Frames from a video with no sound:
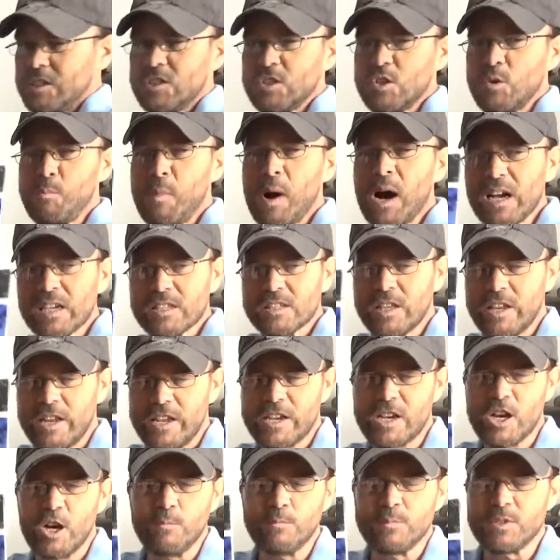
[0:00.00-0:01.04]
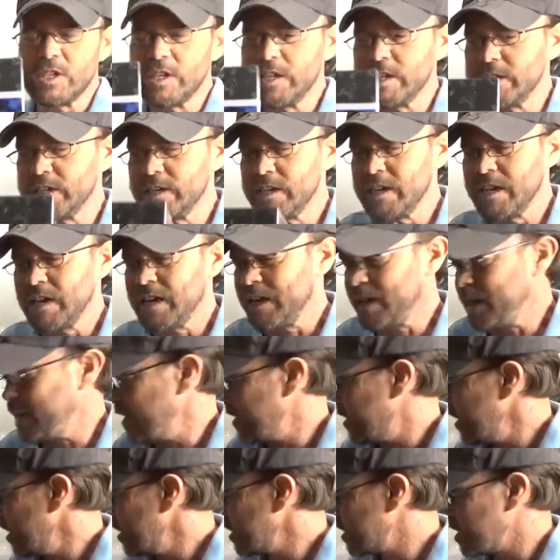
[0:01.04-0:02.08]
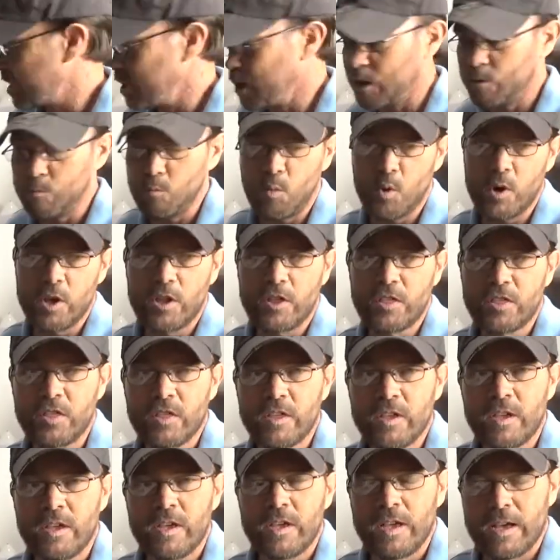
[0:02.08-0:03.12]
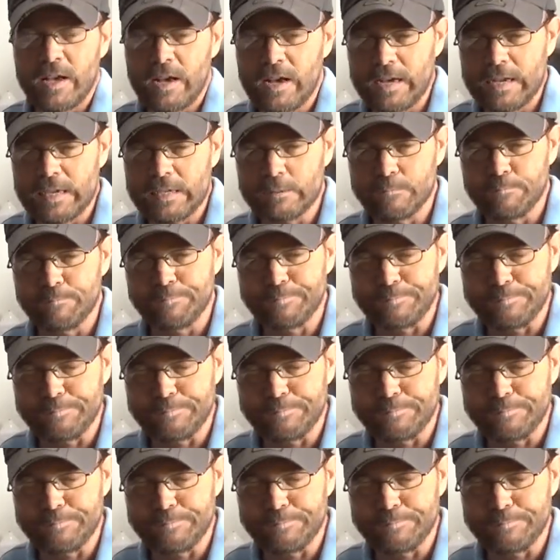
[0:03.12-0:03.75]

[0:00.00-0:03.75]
is the box that it comes in. It does come with uh,